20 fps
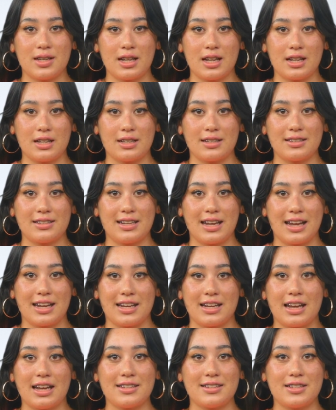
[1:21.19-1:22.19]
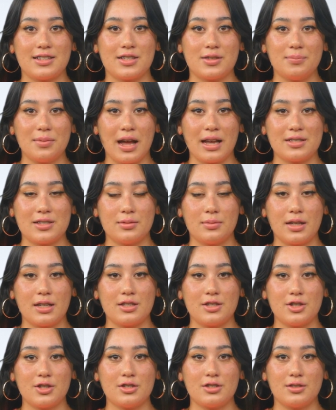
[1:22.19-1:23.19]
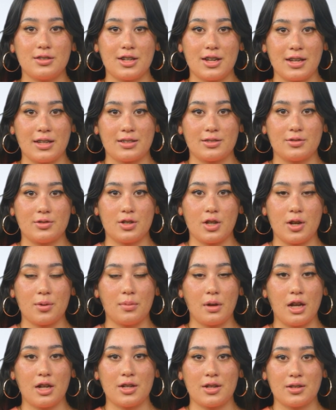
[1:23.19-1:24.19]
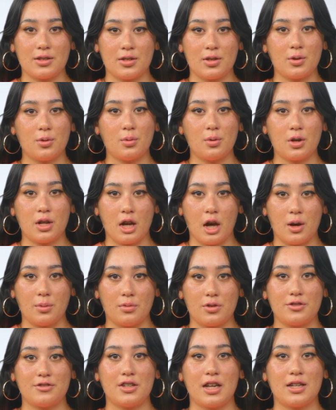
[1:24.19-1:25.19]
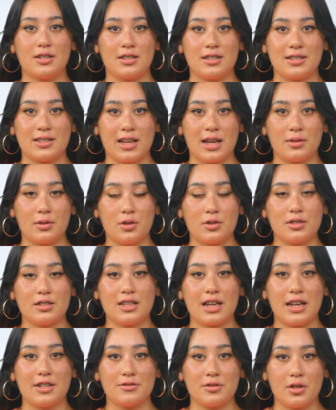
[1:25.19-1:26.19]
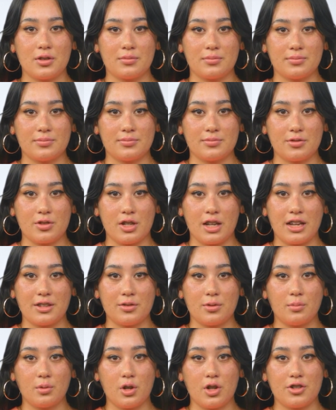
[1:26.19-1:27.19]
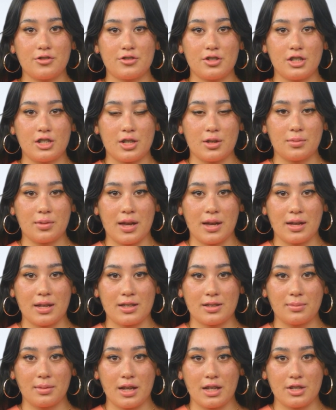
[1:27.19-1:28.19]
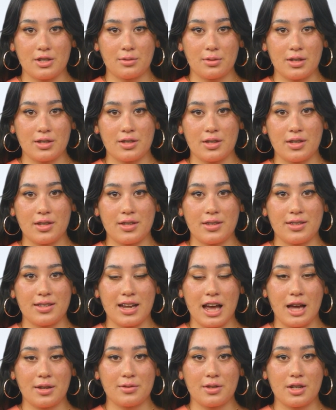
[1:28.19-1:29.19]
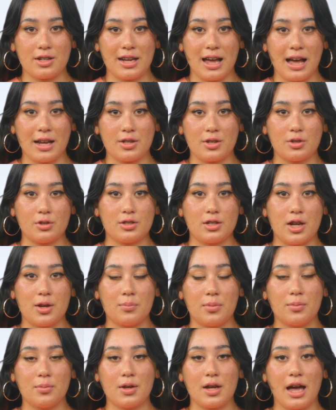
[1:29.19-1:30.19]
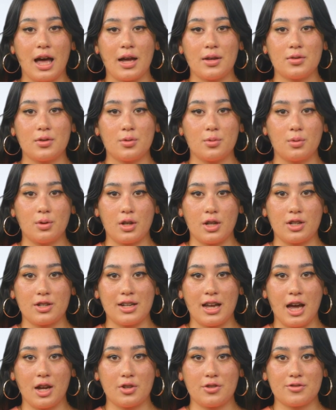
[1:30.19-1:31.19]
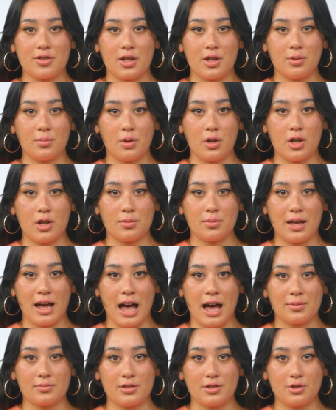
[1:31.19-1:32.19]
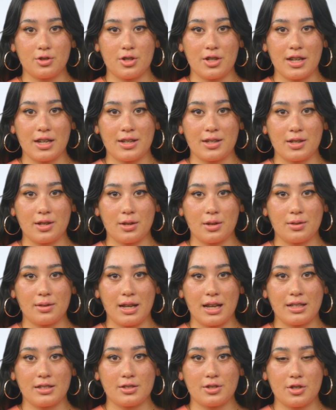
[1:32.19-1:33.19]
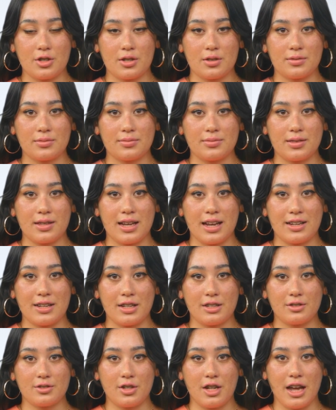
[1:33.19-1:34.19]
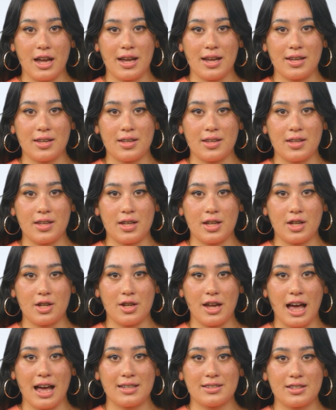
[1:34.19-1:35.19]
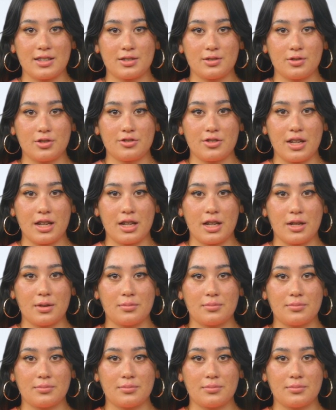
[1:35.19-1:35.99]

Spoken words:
You can stay connected to maximize your experience with our product. We hope you found this demo insightful. For even more efficient maintenance management, download and use our mobile app. We are now available on the App Store and Google Play Store. Give it a try. Your assets will thank you.